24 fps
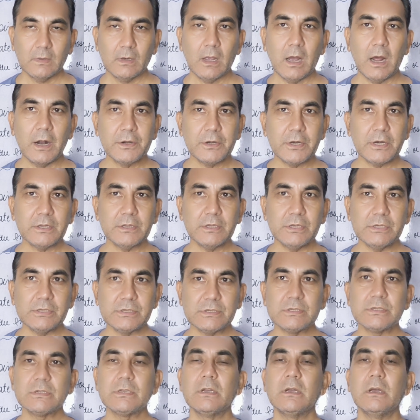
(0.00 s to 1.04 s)
Under
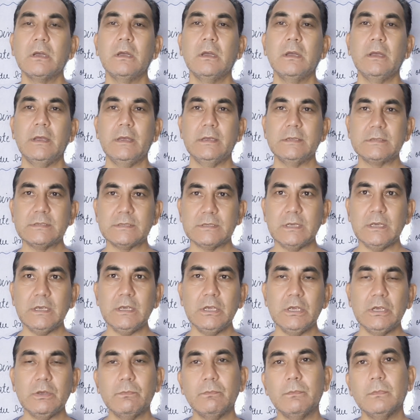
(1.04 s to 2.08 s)
this
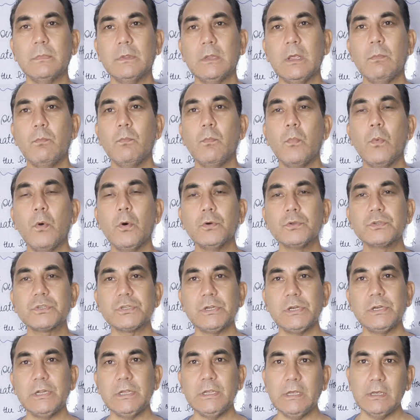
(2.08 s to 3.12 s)
scheme,
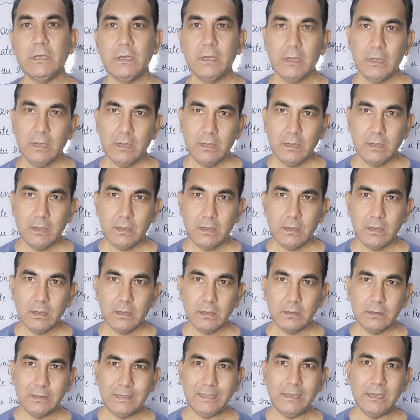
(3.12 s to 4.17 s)
mostly
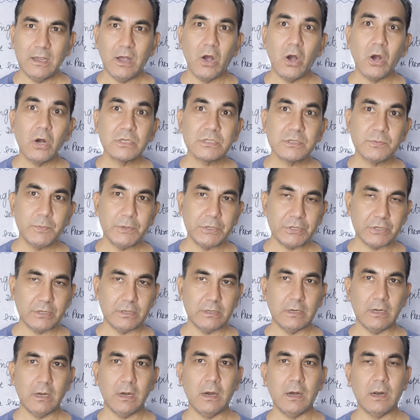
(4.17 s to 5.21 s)
the
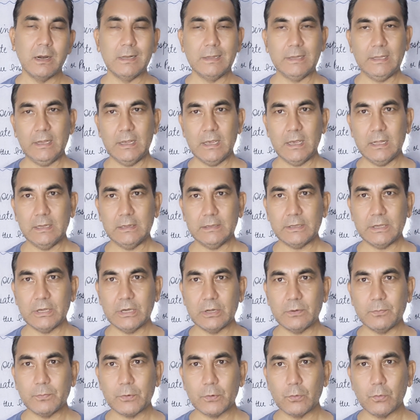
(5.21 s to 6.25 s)
hospital or the
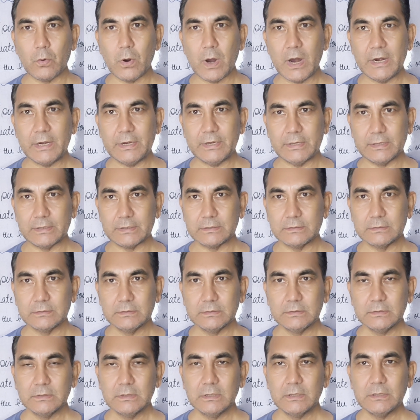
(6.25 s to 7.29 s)
healthcare provider,
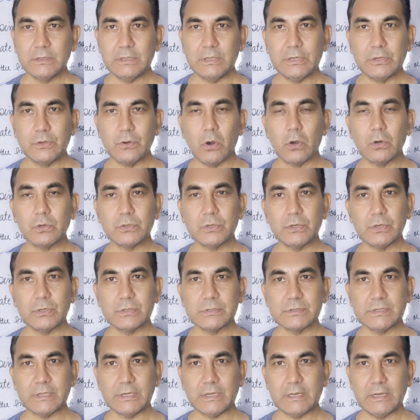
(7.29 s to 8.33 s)
the
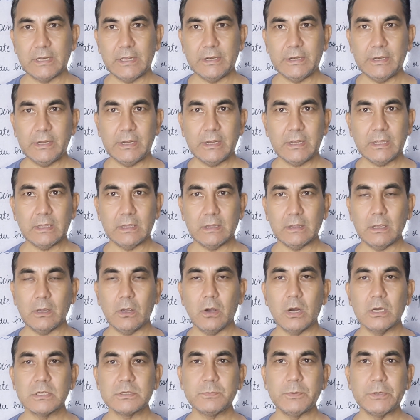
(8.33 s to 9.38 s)
doctors, the clinic and the
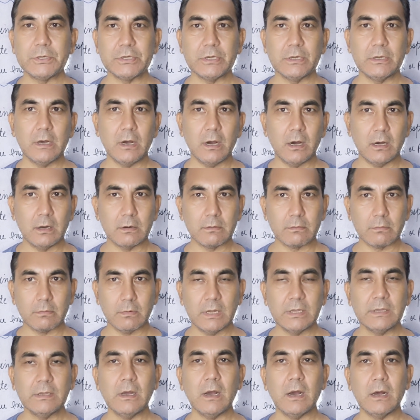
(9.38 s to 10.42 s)
hospital are
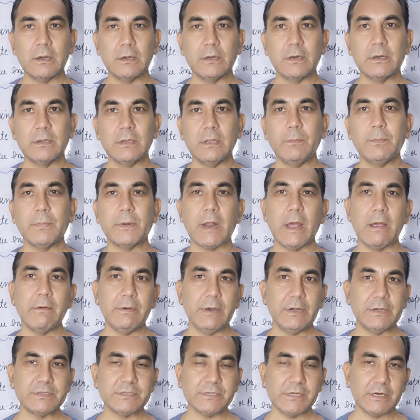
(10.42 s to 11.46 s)
run under the
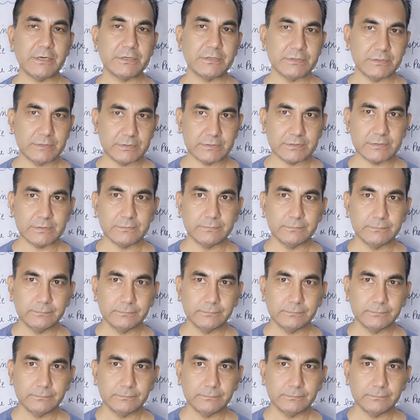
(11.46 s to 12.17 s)
private sectors,